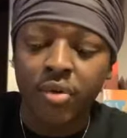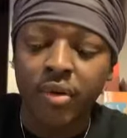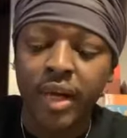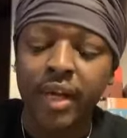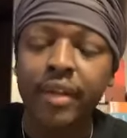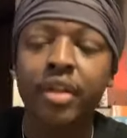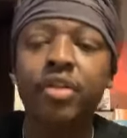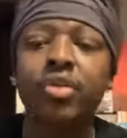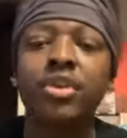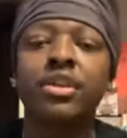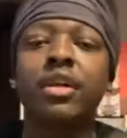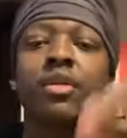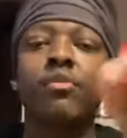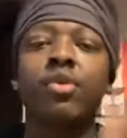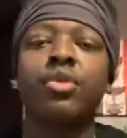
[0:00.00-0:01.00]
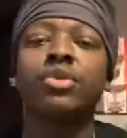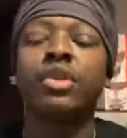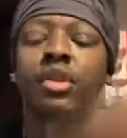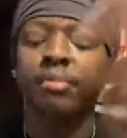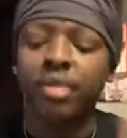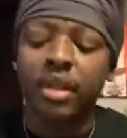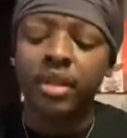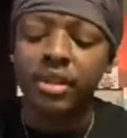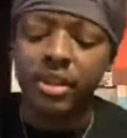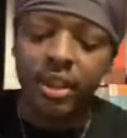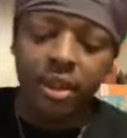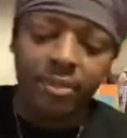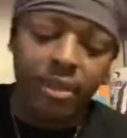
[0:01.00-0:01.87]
Right? And the Lord said, Woe to the bloody city,